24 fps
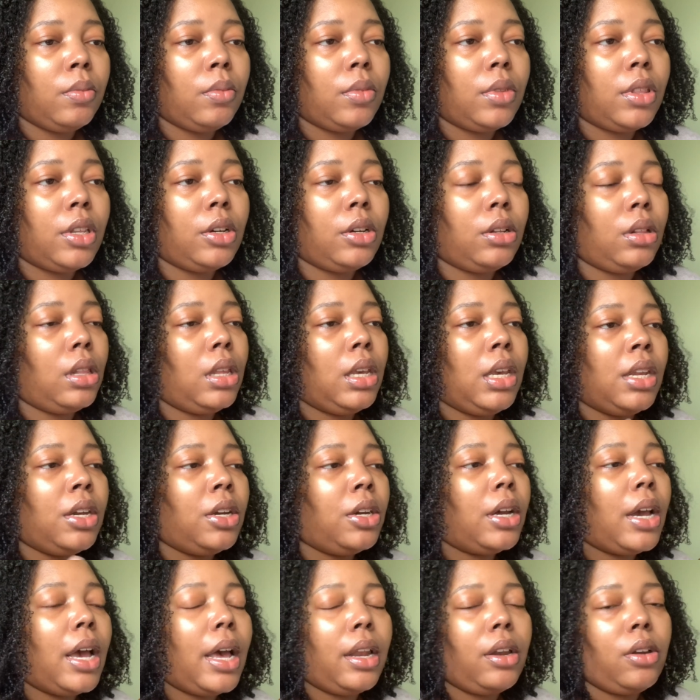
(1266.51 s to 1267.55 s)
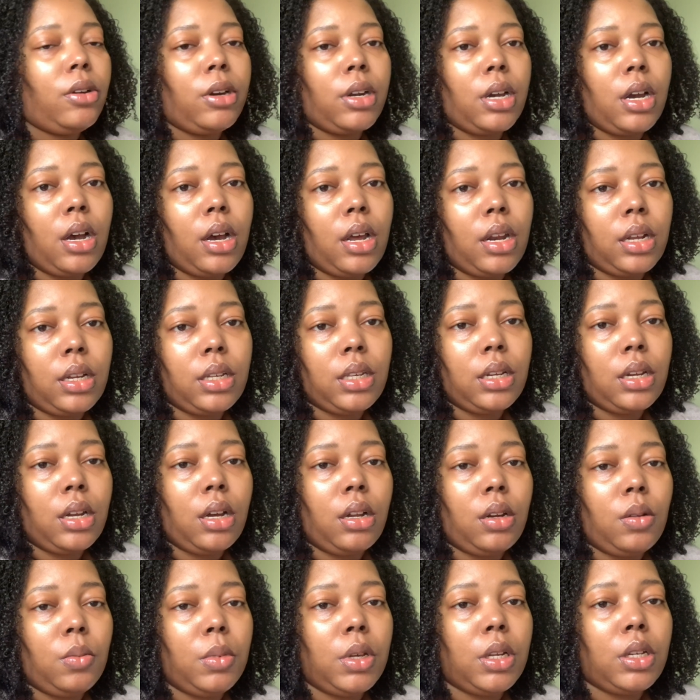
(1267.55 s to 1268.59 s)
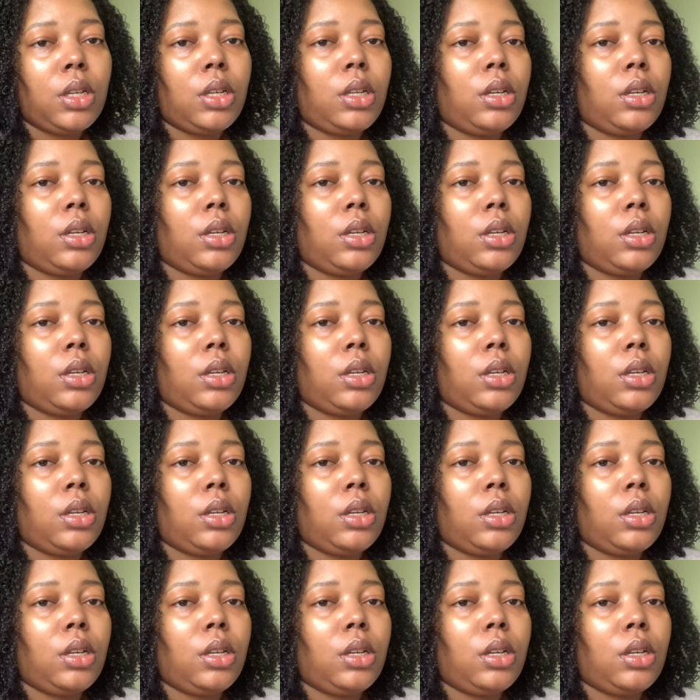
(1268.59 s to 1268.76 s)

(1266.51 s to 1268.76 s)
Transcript: their leader at Narcotics Anonymous.